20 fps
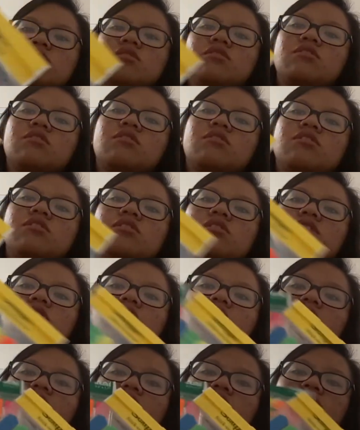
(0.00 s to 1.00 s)
or
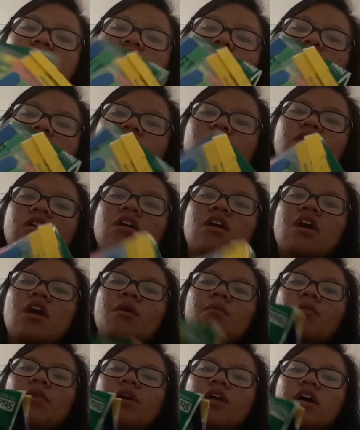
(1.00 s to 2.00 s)
sticky notes, whatever.
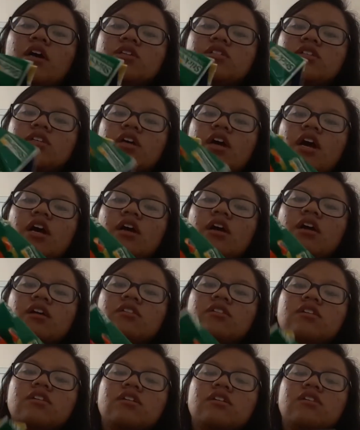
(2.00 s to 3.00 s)
But actually, I
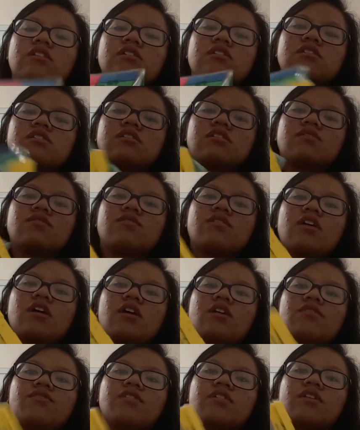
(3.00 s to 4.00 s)
got these
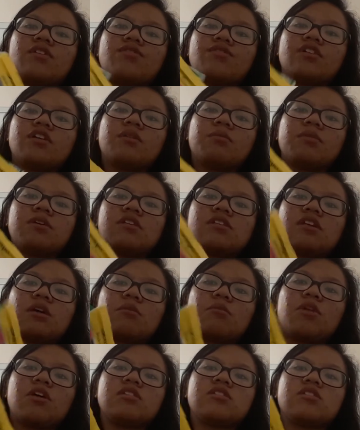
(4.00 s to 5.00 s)
from the Philippines like
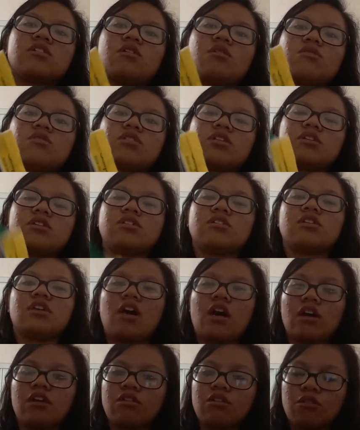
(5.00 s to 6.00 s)
months ago. Seriously,
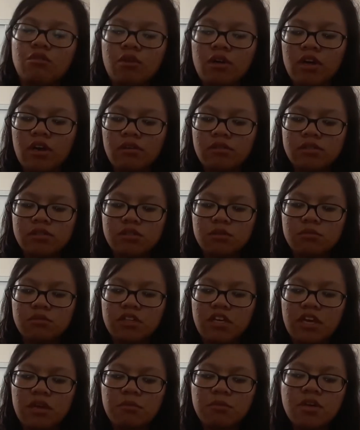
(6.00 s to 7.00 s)
I don't know why I was so
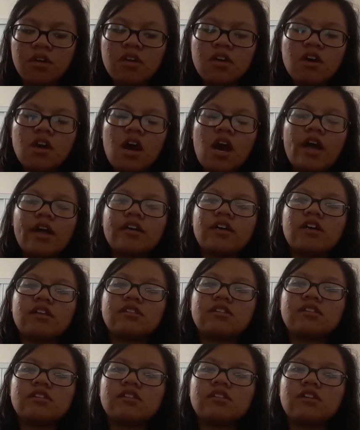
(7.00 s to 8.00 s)
lame. I got
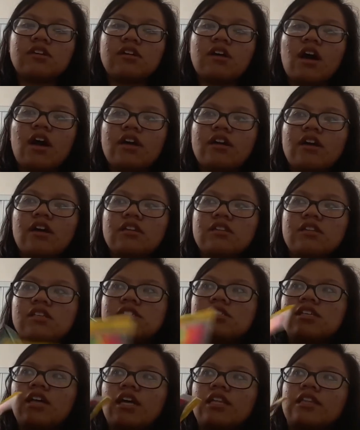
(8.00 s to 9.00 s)
I got
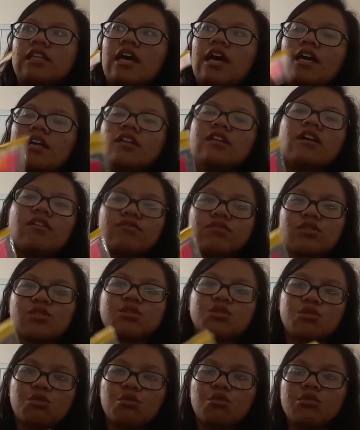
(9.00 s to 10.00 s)
these at the end of the
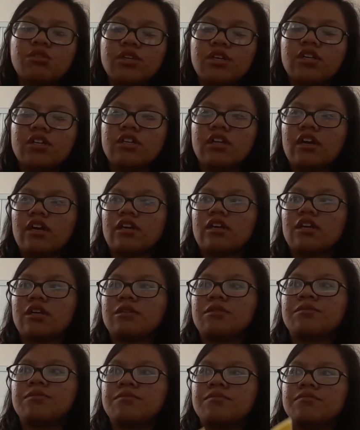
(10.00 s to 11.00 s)
school year, like in